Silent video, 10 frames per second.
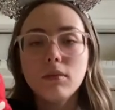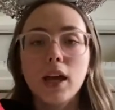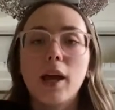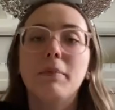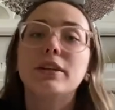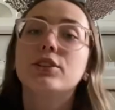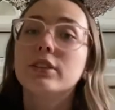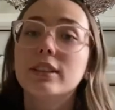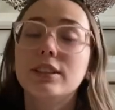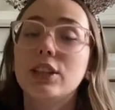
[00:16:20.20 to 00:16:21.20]
And make sure
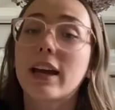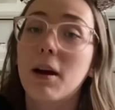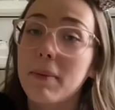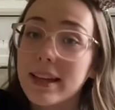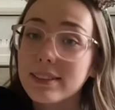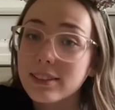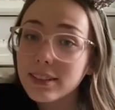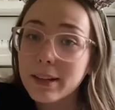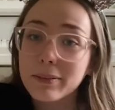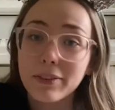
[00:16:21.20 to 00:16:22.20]
to check out my
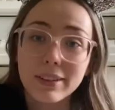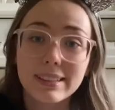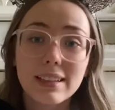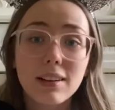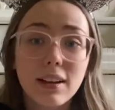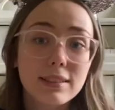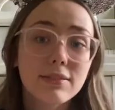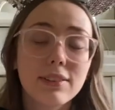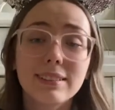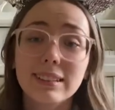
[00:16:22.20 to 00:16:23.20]
Instagram if you want to see lots of
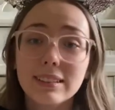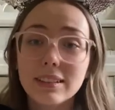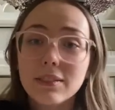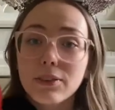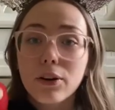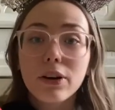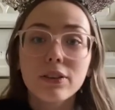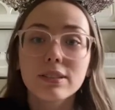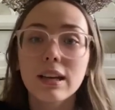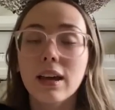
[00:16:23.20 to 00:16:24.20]
fun Disney photos,
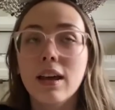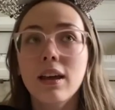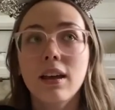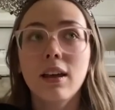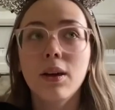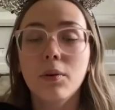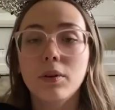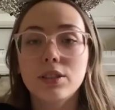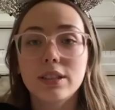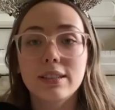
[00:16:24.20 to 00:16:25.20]

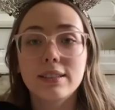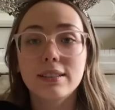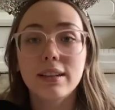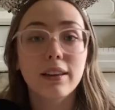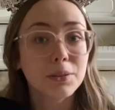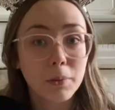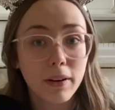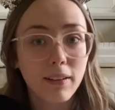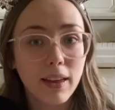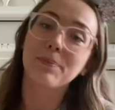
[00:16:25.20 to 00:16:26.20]
which is Tayler's
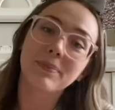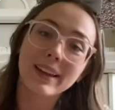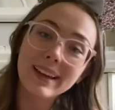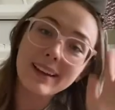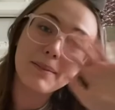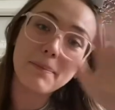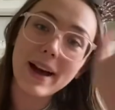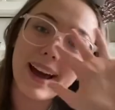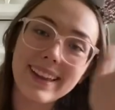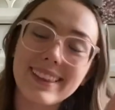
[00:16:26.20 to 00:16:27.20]
Wonderland.
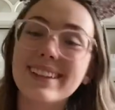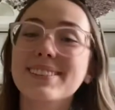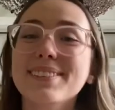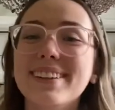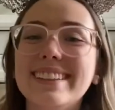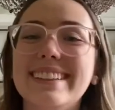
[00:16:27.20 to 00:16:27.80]
Bye, thanks for watching.